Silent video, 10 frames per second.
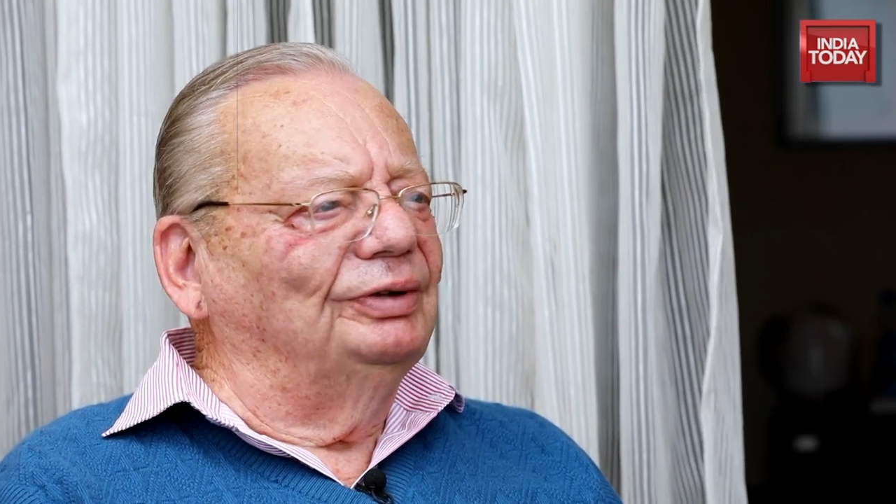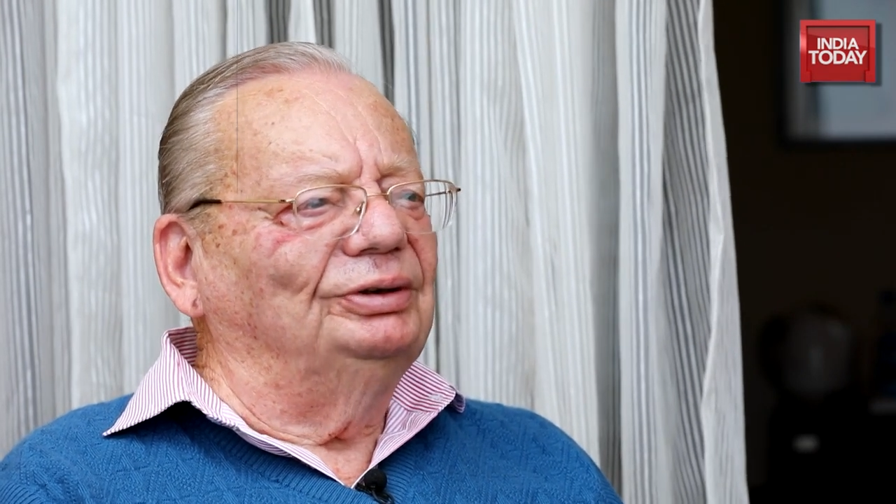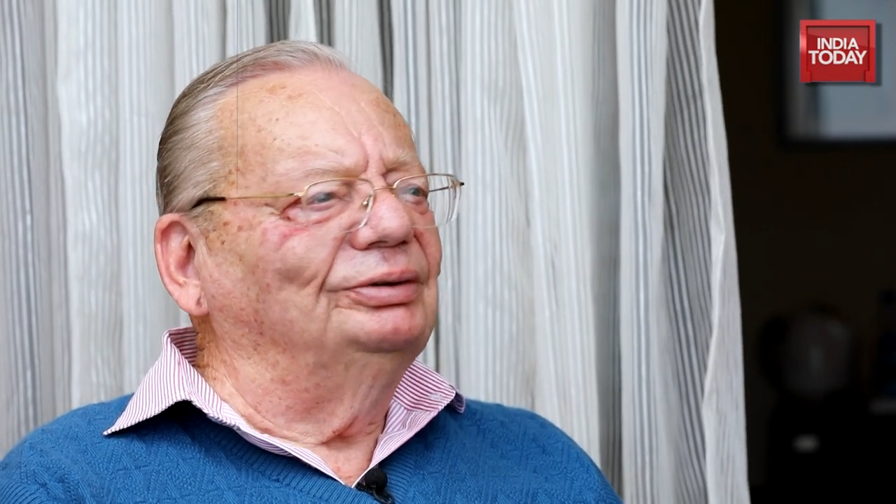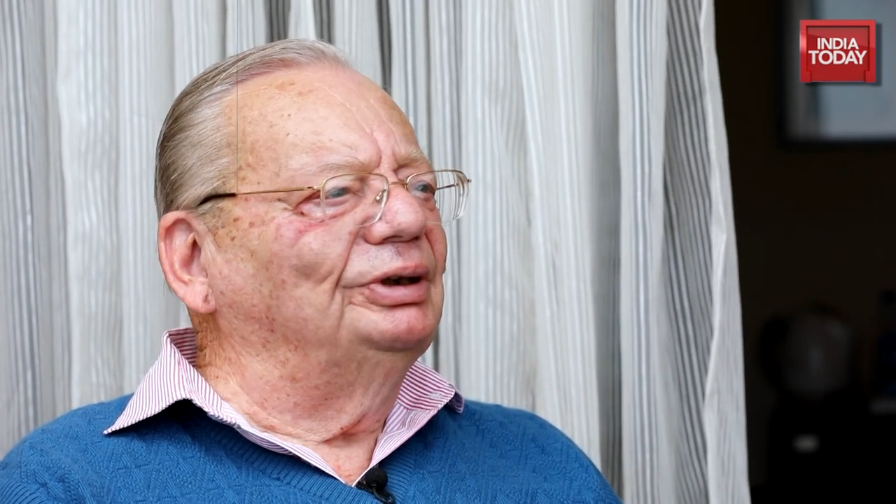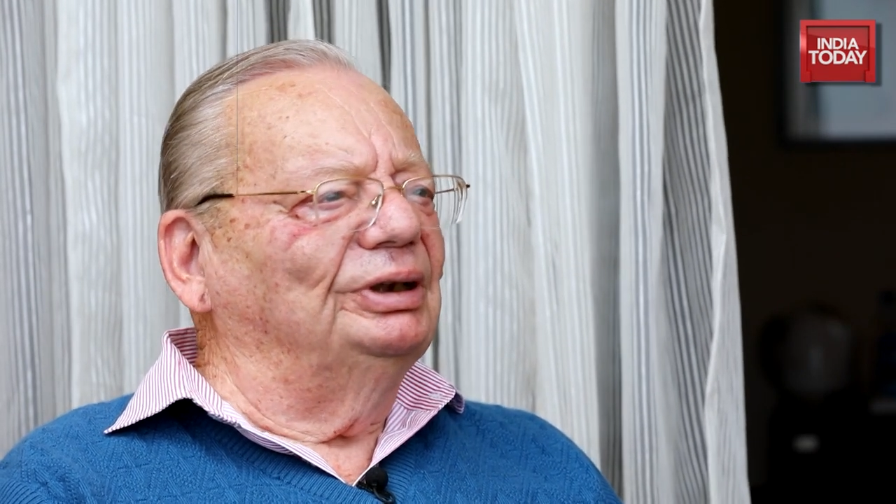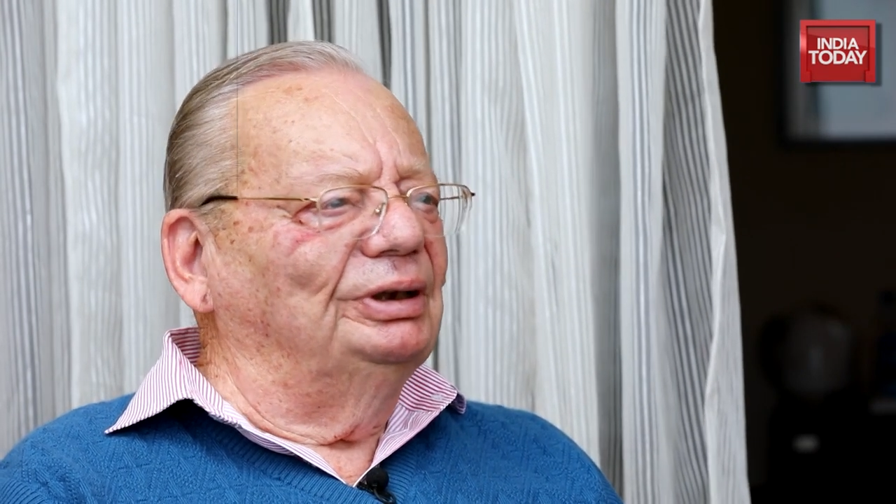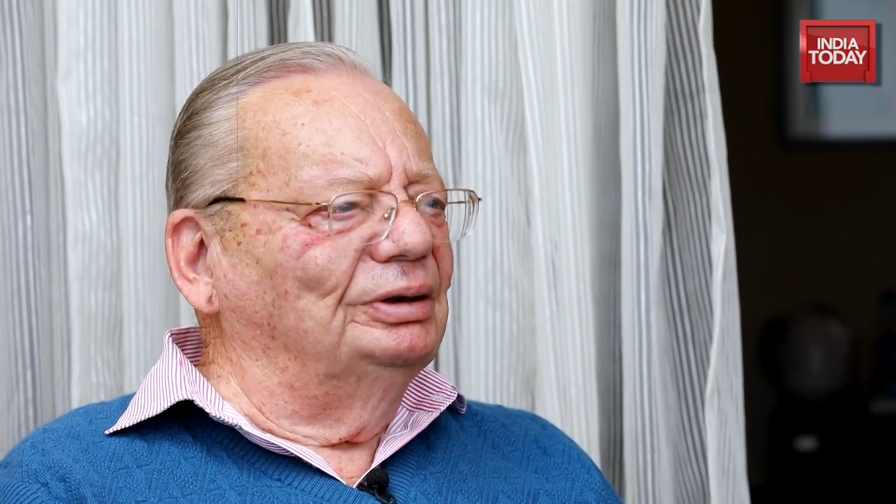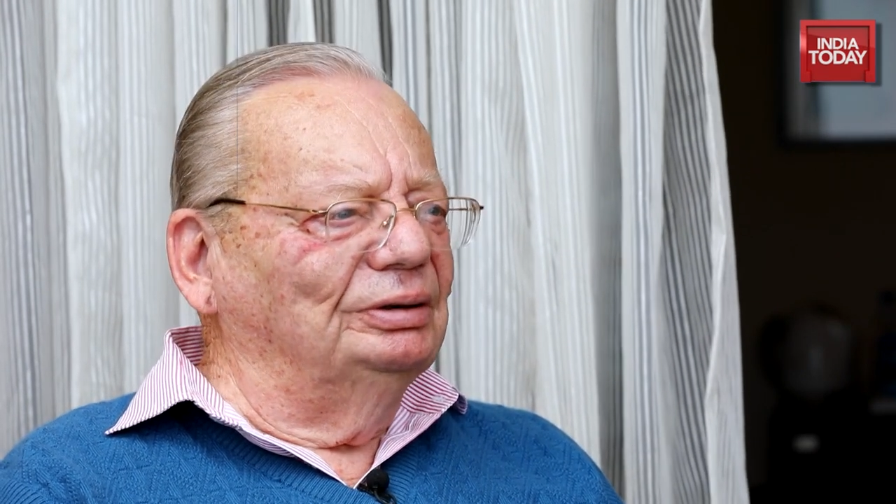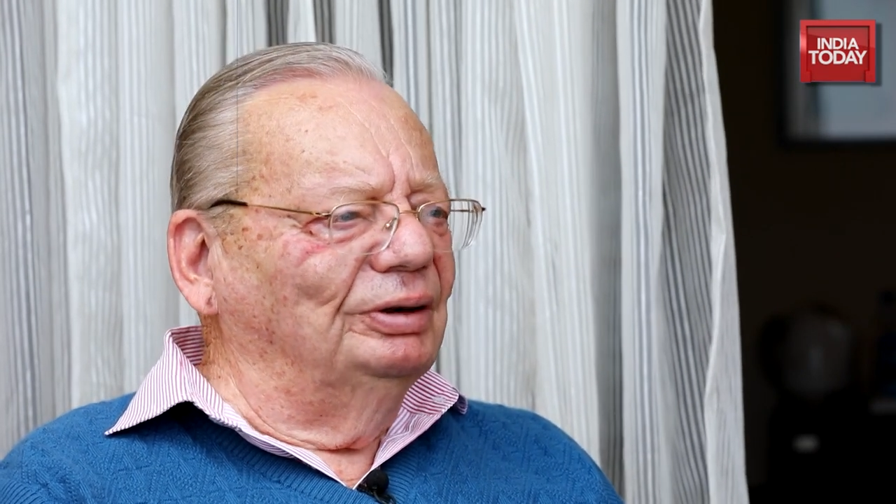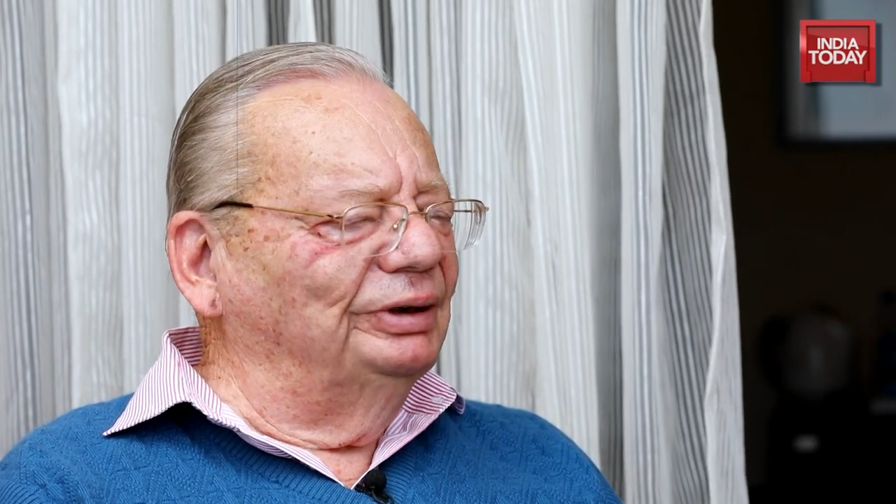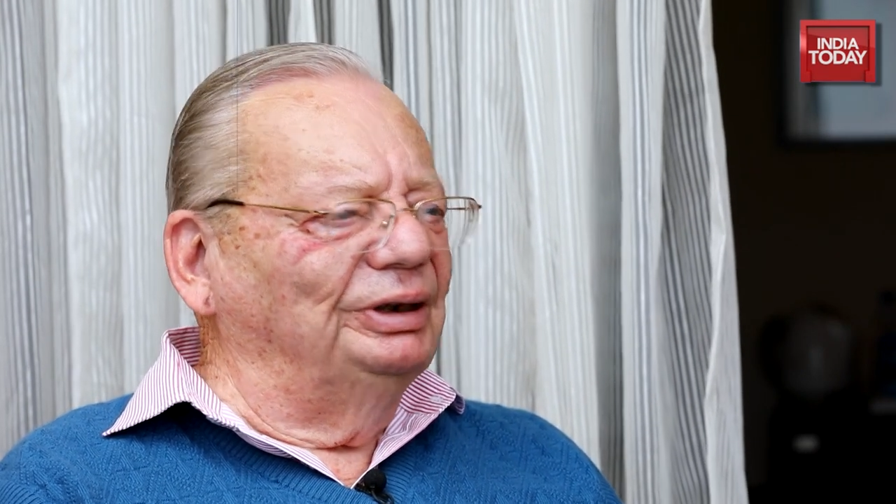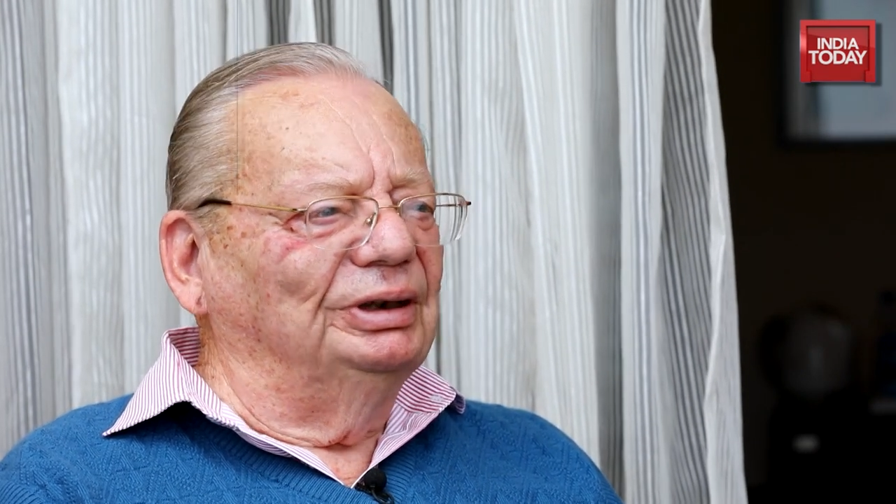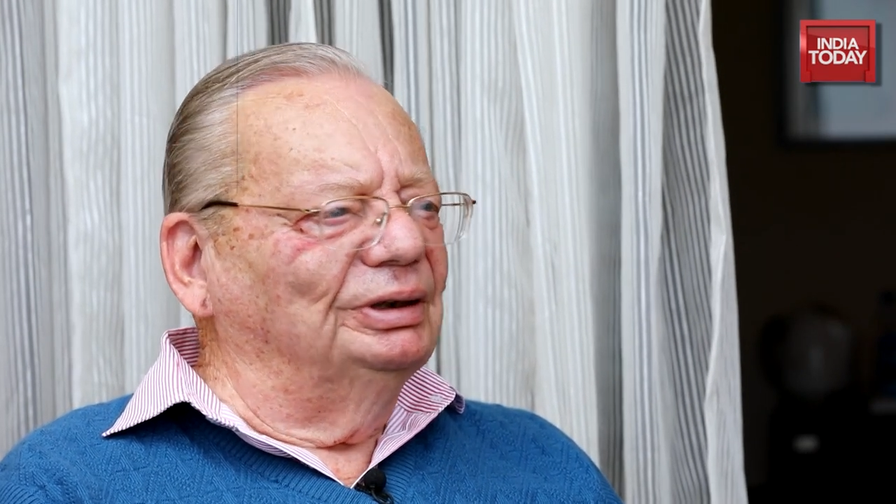the UK or any